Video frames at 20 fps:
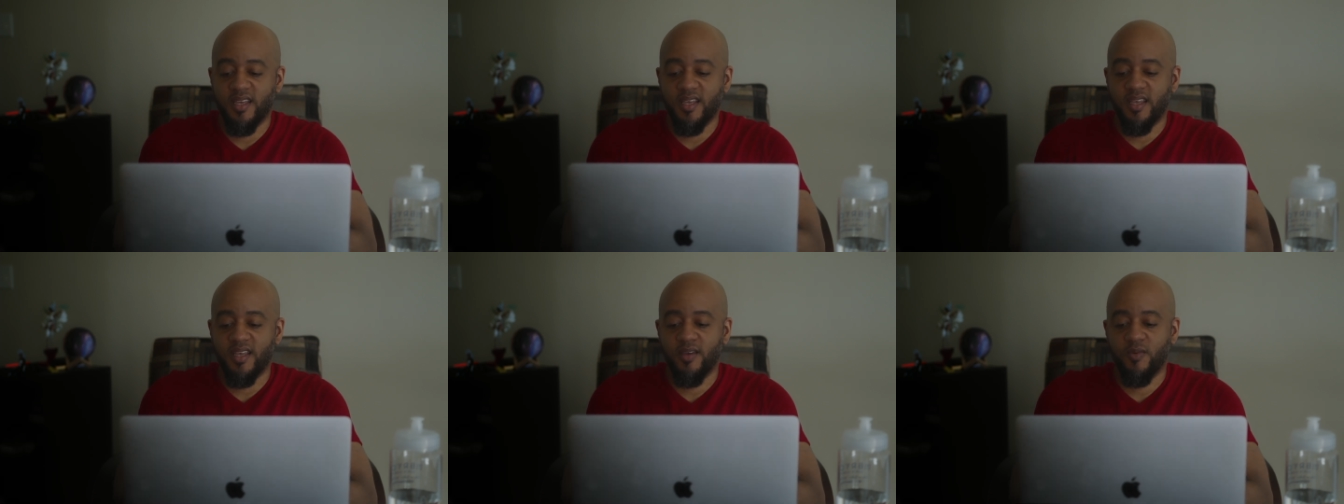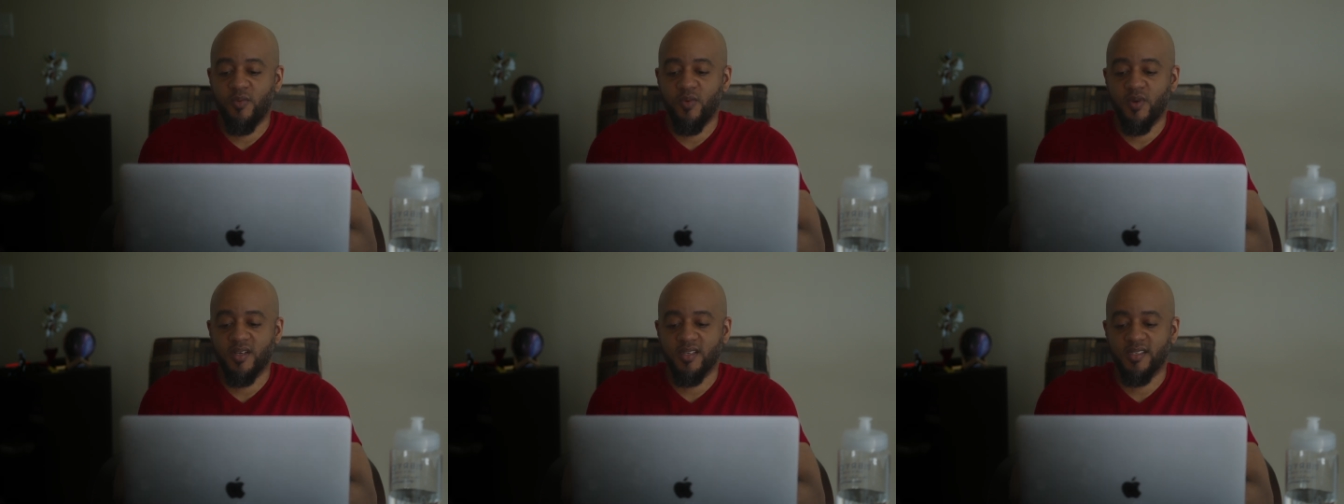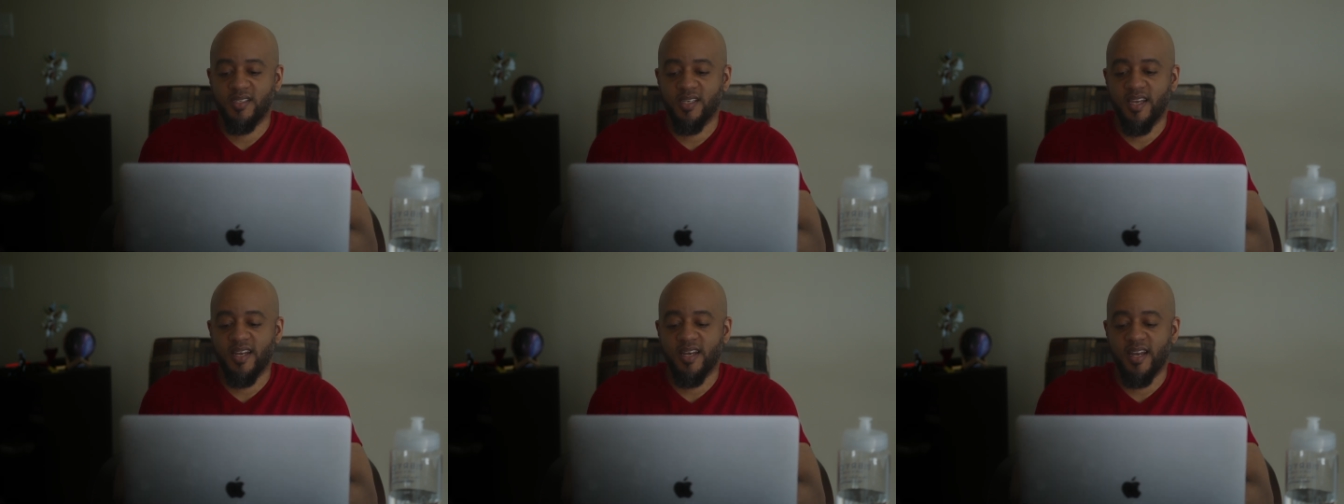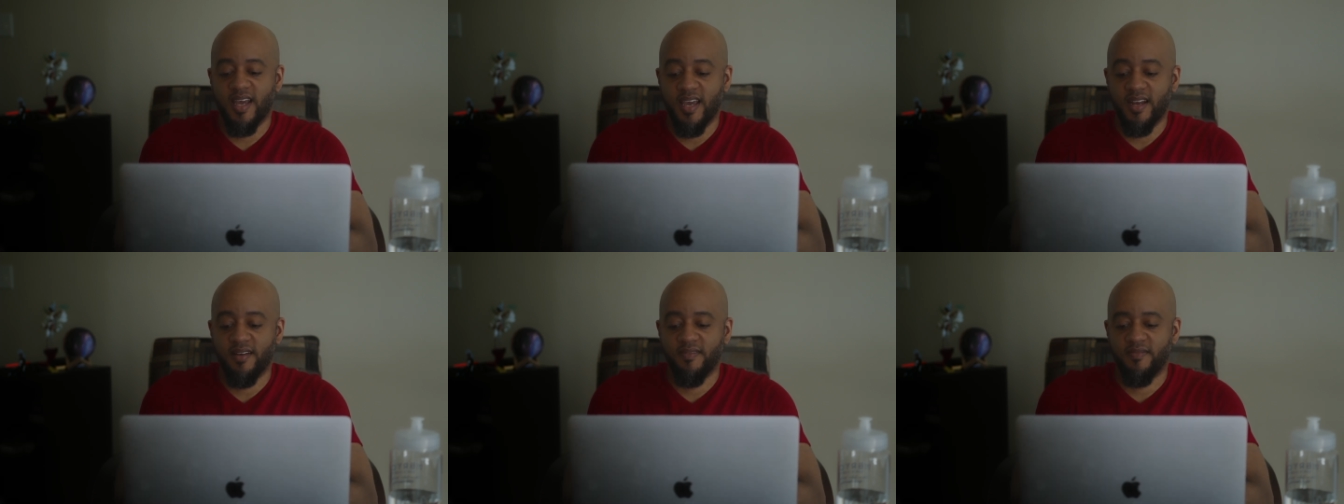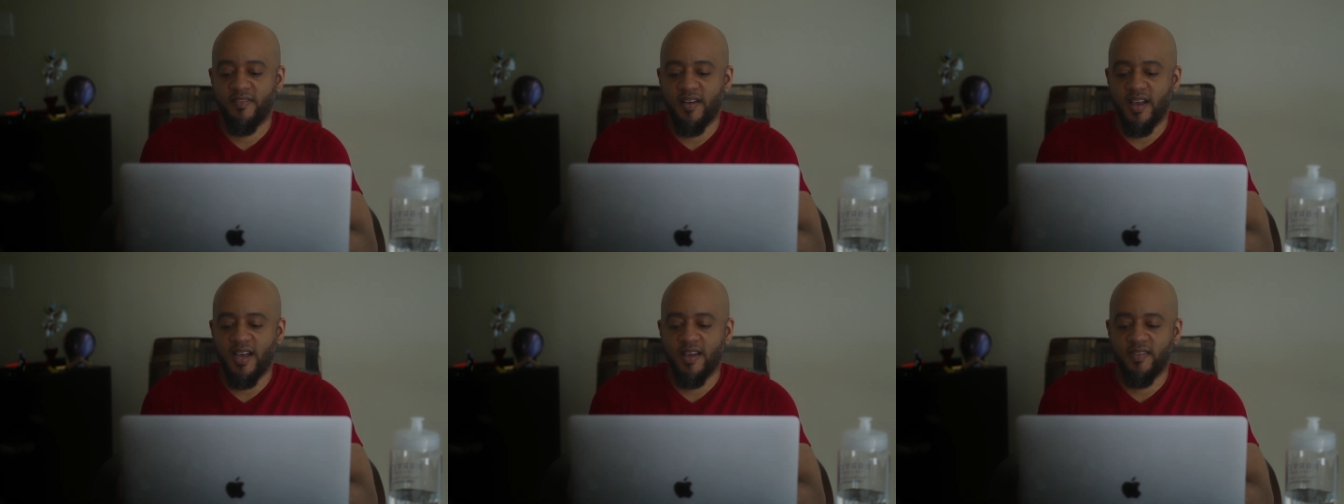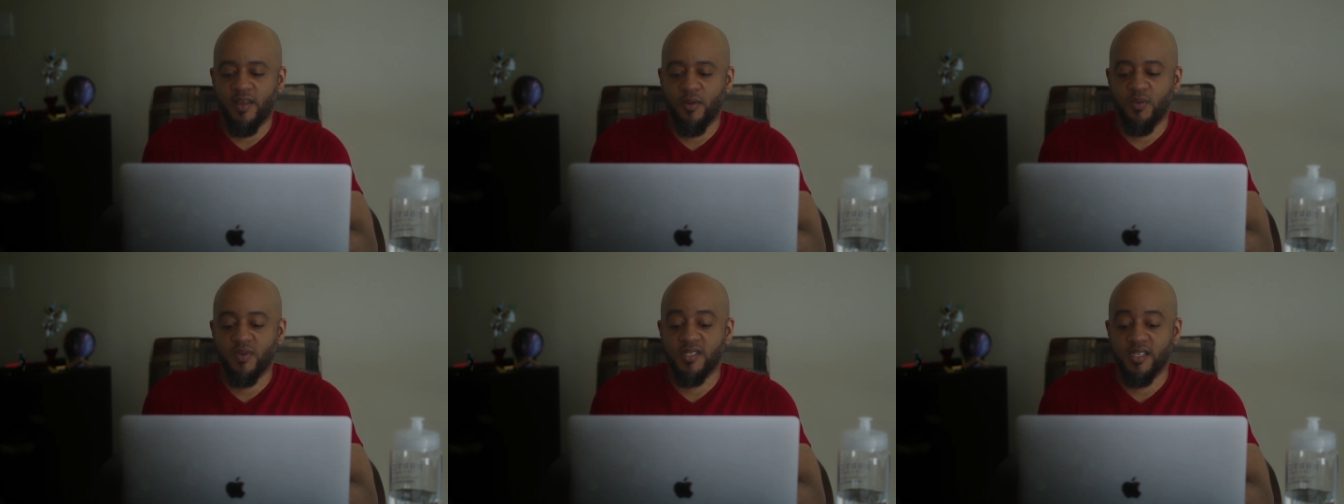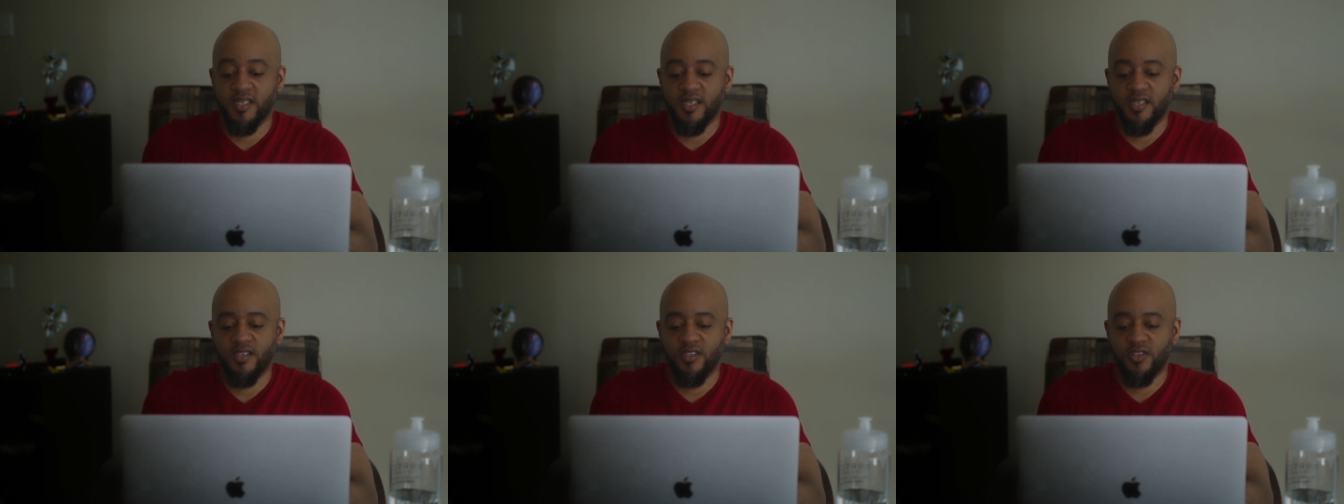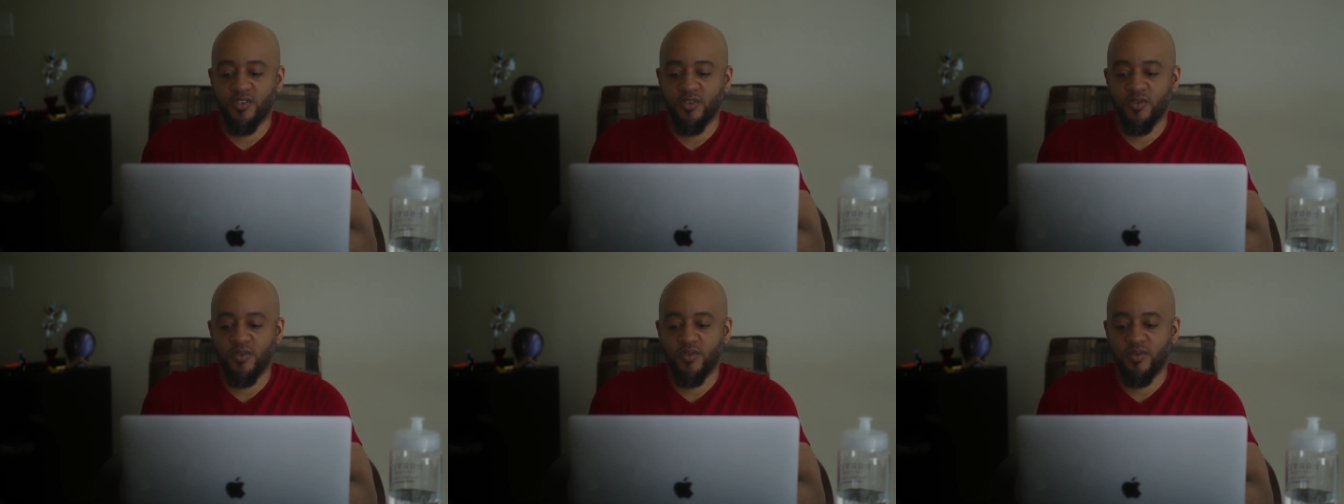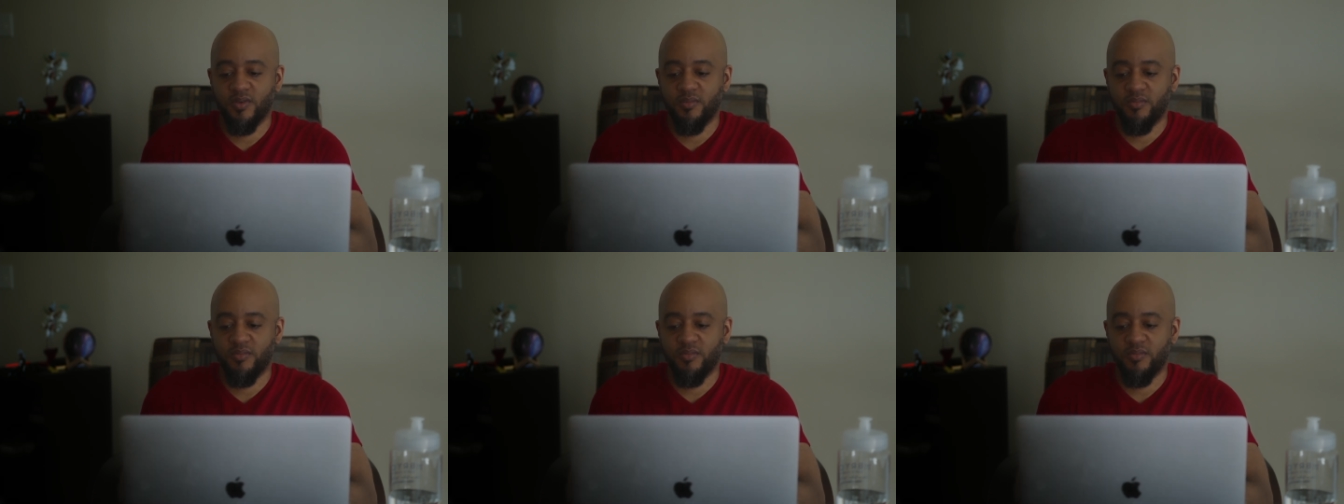it was a nine to five that was the issue.